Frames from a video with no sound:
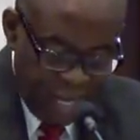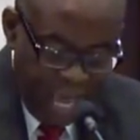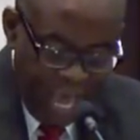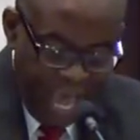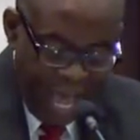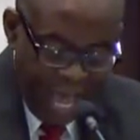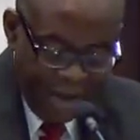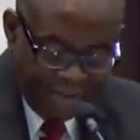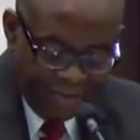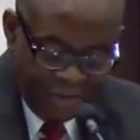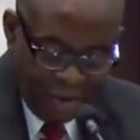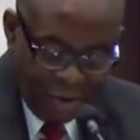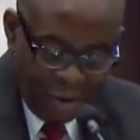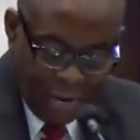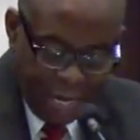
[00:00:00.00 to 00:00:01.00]
have the
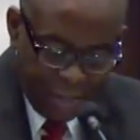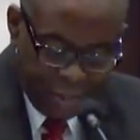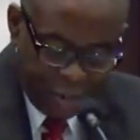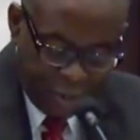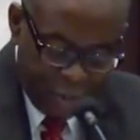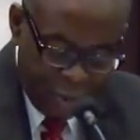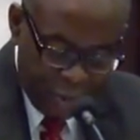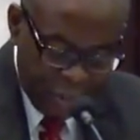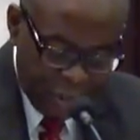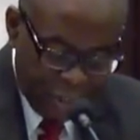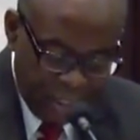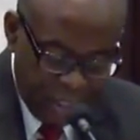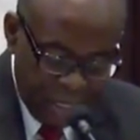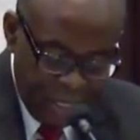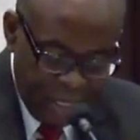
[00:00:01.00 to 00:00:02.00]
greatest
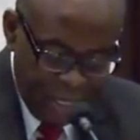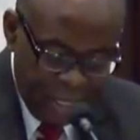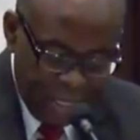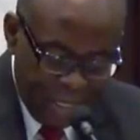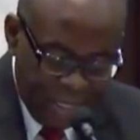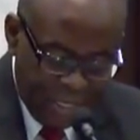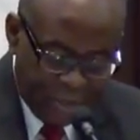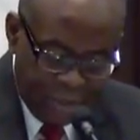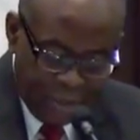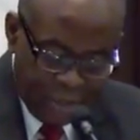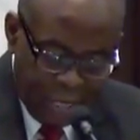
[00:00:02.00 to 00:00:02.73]
certainty eternal